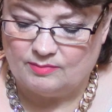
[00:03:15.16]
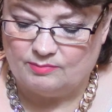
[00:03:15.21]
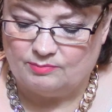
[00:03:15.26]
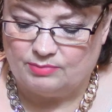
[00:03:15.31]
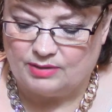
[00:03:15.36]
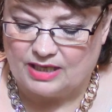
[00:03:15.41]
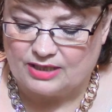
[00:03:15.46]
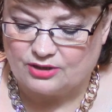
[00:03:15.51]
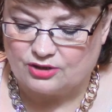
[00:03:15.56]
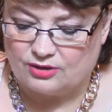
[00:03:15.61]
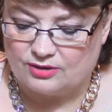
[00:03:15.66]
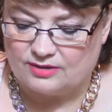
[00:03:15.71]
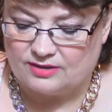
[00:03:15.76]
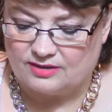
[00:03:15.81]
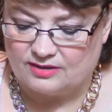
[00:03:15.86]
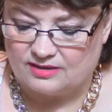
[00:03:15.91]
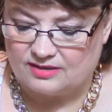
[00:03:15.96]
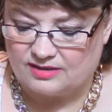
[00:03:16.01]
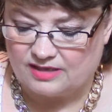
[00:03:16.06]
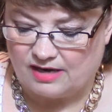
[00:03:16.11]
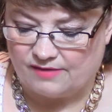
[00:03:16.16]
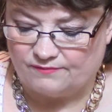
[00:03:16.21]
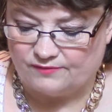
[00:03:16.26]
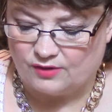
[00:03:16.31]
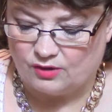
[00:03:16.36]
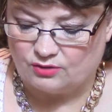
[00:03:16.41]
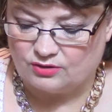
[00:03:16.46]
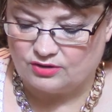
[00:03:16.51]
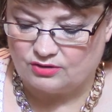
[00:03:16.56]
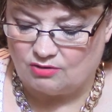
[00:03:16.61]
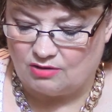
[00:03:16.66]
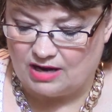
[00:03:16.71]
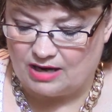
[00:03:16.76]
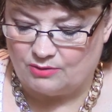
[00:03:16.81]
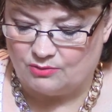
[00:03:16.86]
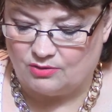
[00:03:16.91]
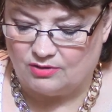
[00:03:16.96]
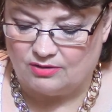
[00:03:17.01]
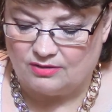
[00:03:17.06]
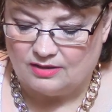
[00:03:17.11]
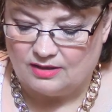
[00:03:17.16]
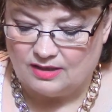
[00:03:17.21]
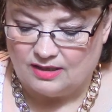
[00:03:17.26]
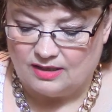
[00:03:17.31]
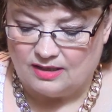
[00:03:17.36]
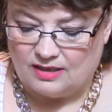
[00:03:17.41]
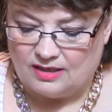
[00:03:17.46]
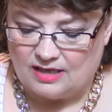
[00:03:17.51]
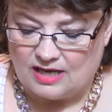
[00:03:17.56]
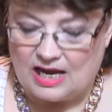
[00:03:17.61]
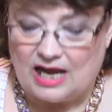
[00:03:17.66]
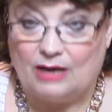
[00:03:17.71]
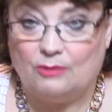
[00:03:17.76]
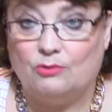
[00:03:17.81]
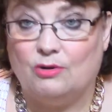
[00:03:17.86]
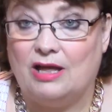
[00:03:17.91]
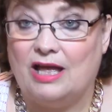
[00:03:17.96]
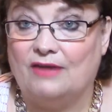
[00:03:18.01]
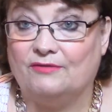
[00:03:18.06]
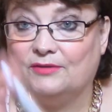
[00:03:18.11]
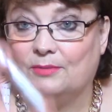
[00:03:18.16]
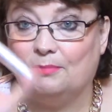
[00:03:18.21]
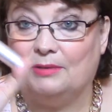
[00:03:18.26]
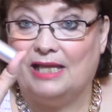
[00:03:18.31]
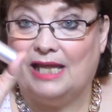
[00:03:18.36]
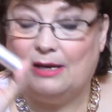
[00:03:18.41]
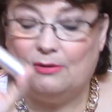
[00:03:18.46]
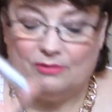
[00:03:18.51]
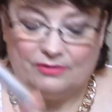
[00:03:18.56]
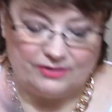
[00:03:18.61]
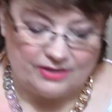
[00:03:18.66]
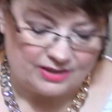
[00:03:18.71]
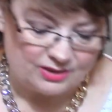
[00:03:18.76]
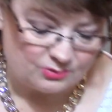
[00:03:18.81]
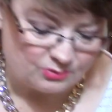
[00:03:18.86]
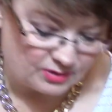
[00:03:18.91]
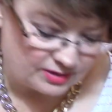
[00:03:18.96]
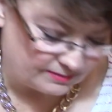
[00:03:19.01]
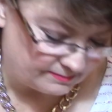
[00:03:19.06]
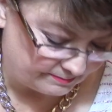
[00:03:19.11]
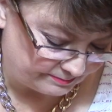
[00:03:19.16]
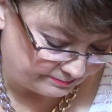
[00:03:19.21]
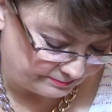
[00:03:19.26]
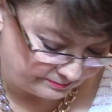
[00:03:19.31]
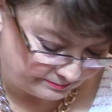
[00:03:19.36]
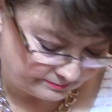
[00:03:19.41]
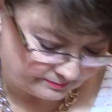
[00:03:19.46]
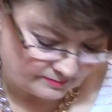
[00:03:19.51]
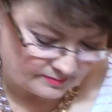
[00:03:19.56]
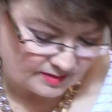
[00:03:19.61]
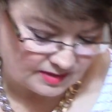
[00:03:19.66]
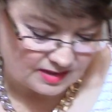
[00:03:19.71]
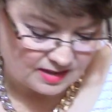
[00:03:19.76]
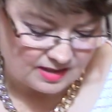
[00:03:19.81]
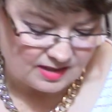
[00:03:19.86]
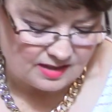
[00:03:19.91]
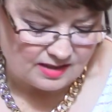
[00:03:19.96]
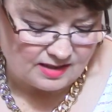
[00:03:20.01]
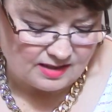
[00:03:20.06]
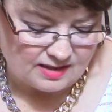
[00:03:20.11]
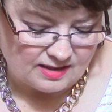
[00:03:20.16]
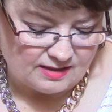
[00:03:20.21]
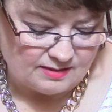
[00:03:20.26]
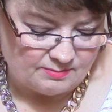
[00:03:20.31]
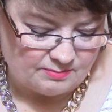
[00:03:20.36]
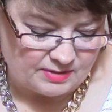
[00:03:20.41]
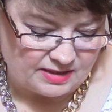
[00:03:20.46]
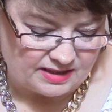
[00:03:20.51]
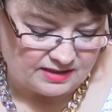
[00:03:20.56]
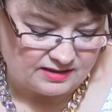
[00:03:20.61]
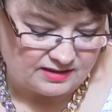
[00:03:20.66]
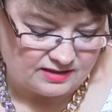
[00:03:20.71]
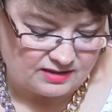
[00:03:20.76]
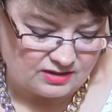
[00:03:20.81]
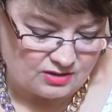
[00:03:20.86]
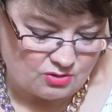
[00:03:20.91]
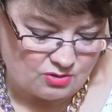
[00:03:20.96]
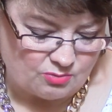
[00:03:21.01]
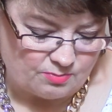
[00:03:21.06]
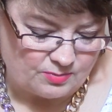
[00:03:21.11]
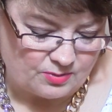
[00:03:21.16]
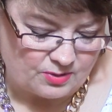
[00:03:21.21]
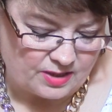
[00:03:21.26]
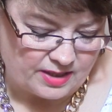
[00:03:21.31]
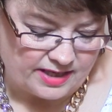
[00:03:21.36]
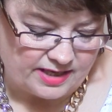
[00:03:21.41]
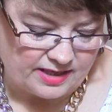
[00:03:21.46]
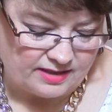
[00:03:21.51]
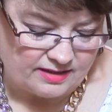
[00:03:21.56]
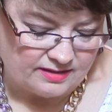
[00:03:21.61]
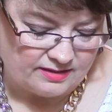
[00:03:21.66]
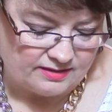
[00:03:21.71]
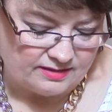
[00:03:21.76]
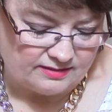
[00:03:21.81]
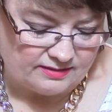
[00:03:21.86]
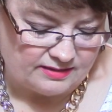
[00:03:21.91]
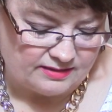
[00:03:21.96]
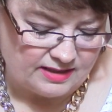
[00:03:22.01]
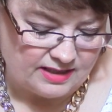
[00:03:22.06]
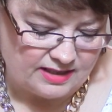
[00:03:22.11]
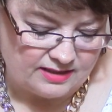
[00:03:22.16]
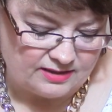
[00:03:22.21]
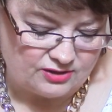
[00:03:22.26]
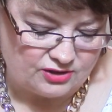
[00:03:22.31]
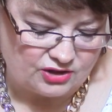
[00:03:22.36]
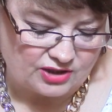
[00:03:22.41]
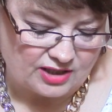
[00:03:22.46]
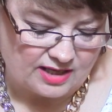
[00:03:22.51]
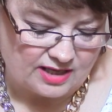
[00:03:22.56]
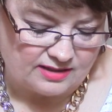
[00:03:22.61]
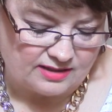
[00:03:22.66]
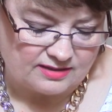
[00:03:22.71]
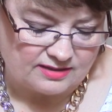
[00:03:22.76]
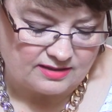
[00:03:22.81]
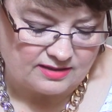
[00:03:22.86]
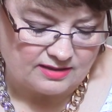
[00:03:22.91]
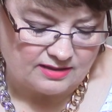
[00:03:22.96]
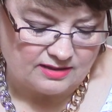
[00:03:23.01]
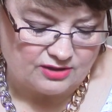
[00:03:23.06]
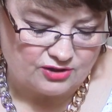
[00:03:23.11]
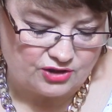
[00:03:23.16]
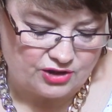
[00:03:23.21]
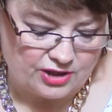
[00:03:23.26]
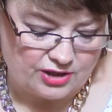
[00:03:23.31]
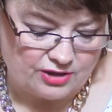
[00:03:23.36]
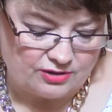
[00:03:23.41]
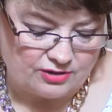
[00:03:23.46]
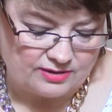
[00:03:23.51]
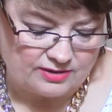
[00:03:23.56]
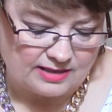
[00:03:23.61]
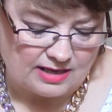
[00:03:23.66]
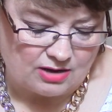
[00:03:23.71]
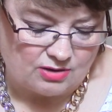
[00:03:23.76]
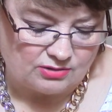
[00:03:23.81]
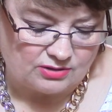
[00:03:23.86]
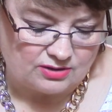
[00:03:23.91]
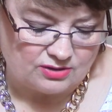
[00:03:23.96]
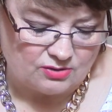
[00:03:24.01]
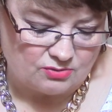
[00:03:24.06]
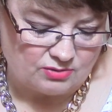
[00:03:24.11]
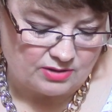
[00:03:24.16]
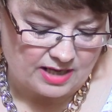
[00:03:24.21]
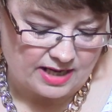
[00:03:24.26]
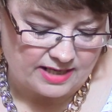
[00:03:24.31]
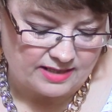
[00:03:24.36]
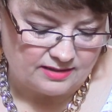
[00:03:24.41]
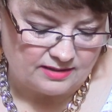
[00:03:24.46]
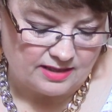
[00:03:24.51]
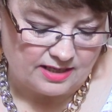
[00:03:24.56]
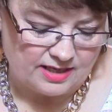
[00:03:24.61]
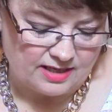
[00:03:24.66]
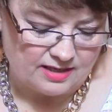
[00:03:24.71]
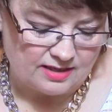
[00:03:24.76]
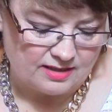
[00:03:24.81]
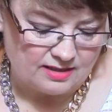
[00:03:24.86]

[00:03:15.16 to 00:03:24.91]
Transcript: blushers and stuff though, so I will I will have to play with this one. But it's so pretty. It just shears out so nicely.